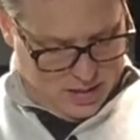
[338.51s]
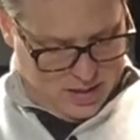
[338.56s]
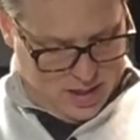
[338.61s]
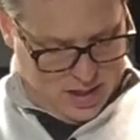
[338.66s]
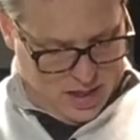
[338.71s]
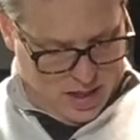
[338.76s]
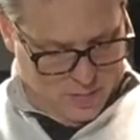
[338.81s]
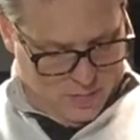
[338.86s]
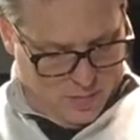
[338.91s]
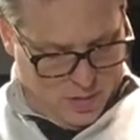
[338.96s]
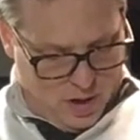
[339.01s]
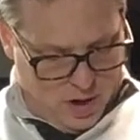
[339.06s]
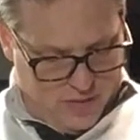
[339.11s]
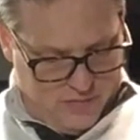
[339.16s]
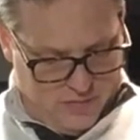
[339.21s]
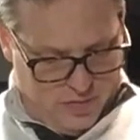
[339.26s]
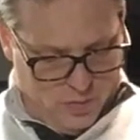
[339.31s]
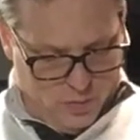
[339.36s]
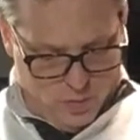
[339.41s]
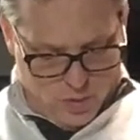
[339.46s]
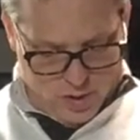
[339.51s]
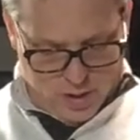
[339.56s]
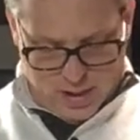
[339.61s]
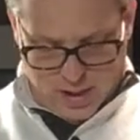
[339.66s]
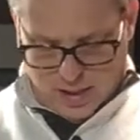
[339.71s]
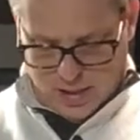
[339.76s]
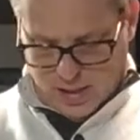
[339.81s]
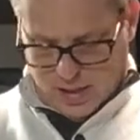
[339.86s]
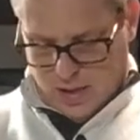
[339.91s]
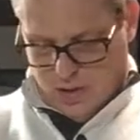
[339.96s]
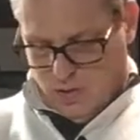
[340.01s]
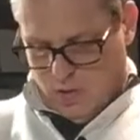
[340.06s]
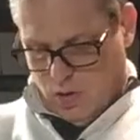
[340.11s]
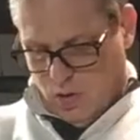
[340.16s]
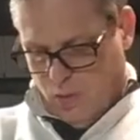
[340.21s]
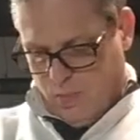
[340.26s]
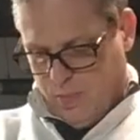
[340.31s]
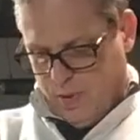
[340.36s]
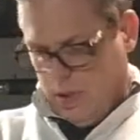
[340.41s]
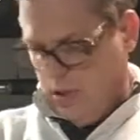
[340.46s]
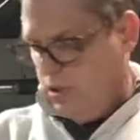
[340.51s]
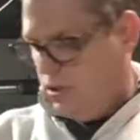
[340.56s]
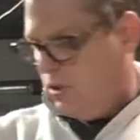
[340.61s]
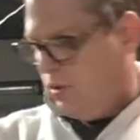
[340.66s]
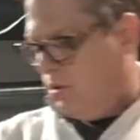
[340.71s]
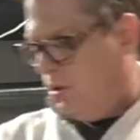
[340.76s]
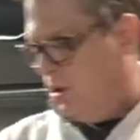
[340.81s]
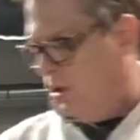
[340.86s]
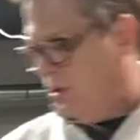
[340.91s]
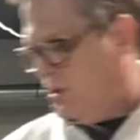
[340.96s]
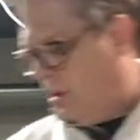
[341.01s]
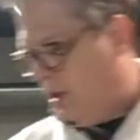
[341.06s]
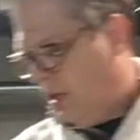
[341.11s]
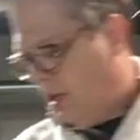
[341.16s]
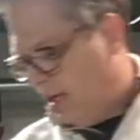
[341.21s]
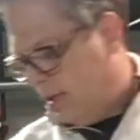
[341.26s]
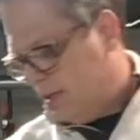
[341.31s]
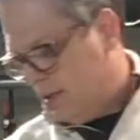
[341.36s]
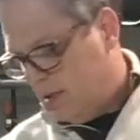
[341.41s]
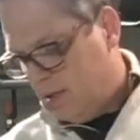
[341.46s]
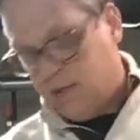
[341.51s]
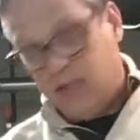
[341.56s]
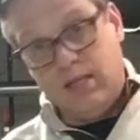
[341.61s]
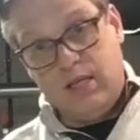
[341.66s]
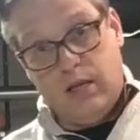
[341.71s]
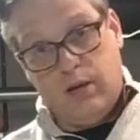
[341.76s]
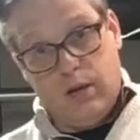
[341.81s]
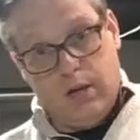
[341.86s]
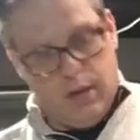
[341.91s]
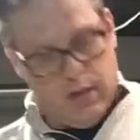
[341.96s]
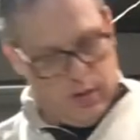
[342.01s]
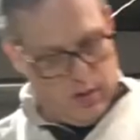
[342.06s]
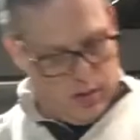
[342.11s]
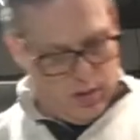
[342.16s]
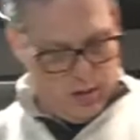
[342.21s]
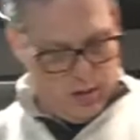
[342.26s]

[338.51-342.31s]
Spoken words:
tape off the one end that you open so that you could get to the cereal.